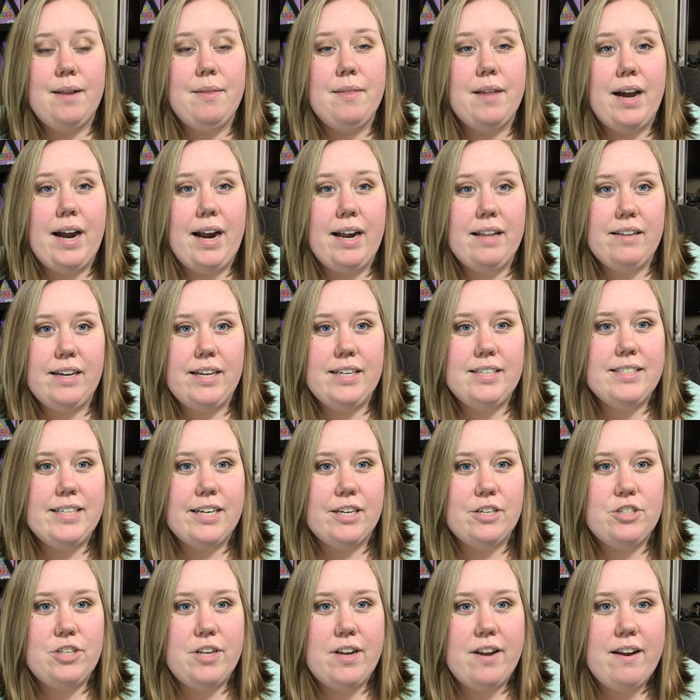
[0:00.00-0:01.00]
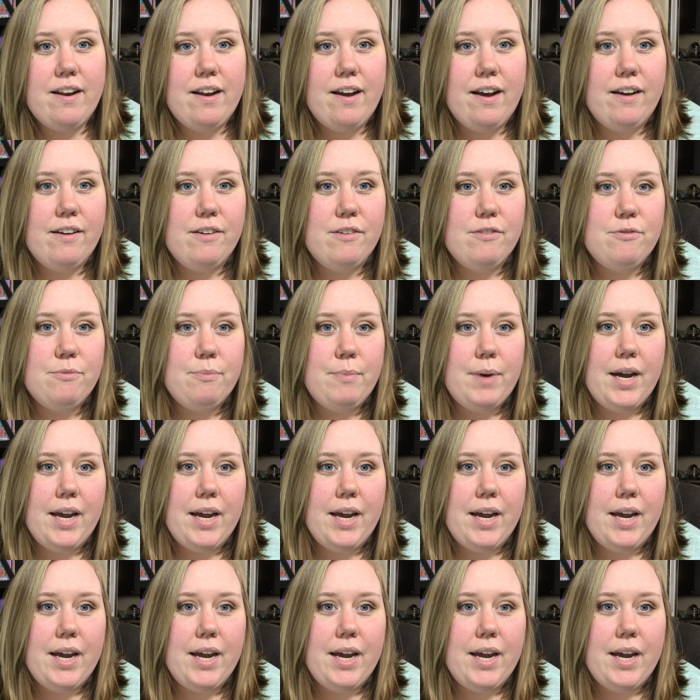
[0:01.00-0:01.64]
in the highlight section of